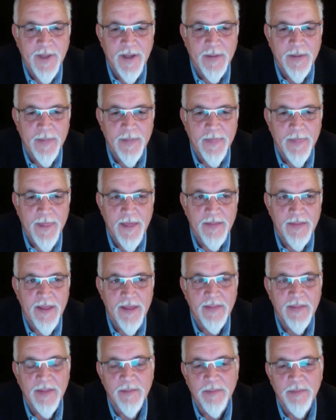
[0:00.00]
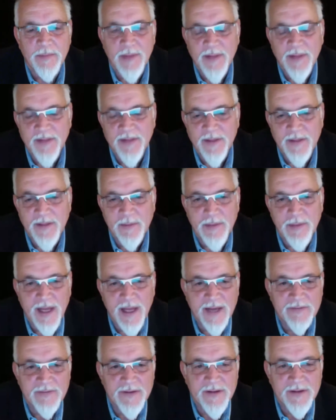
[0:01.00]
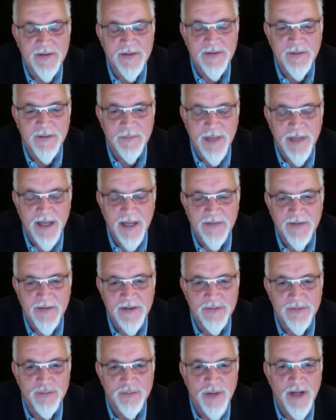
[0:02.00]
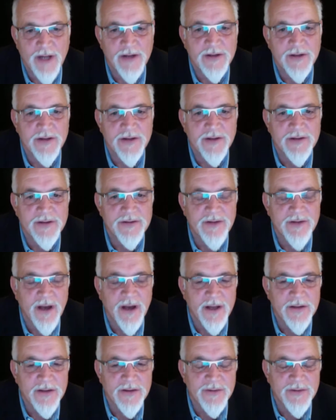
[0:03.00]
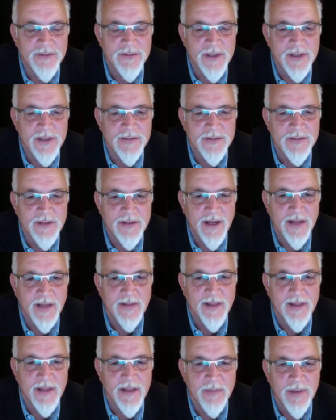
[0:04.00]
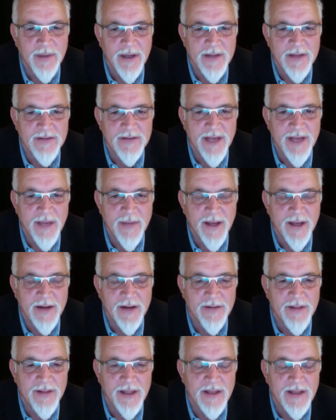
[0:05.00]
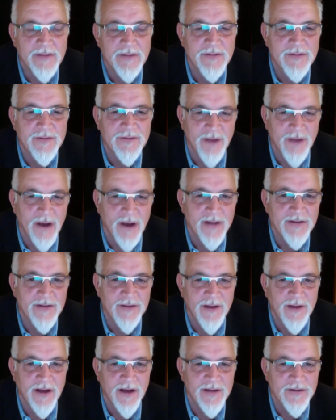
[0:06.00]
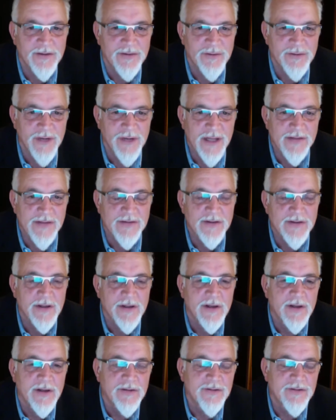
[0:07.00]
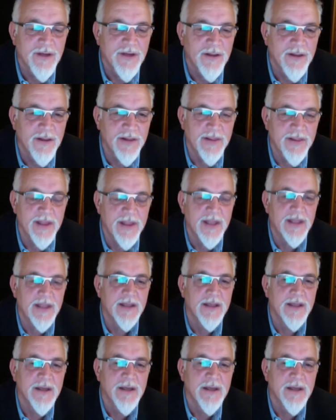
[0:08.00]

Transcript: Yeah. And then the Black Vest run into the side streets, and then the police come out of the side streets so that the